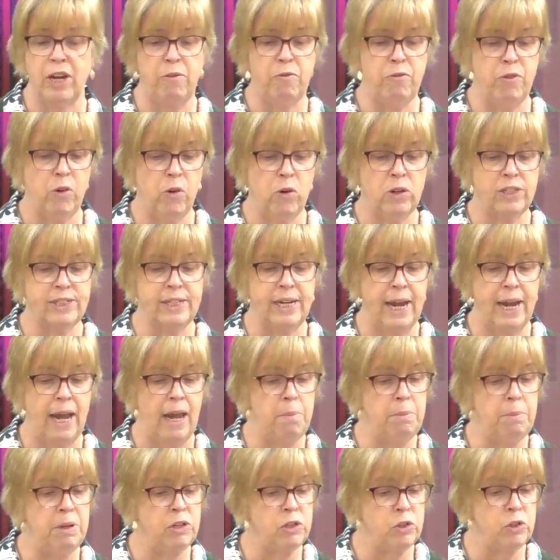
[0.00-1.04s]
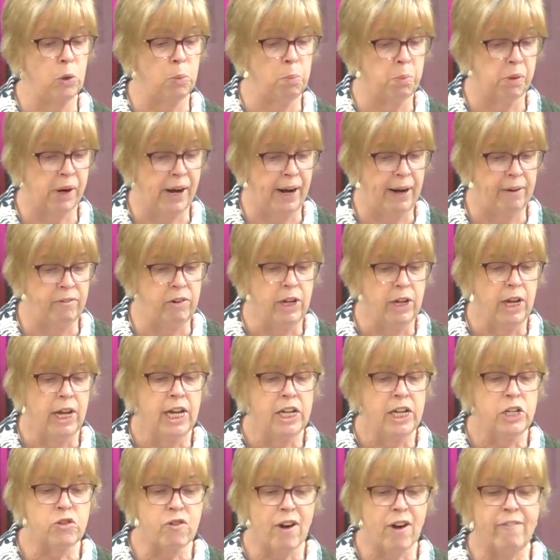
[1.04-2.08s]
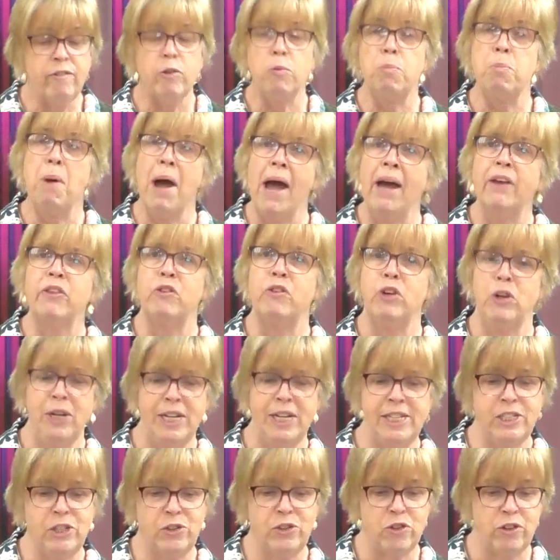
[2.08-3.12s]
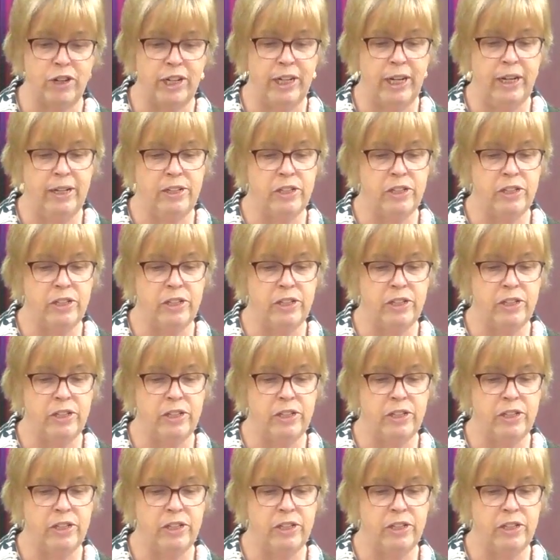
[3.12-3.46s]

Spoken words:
Fox, and Emmett Doc Brown travelled back through history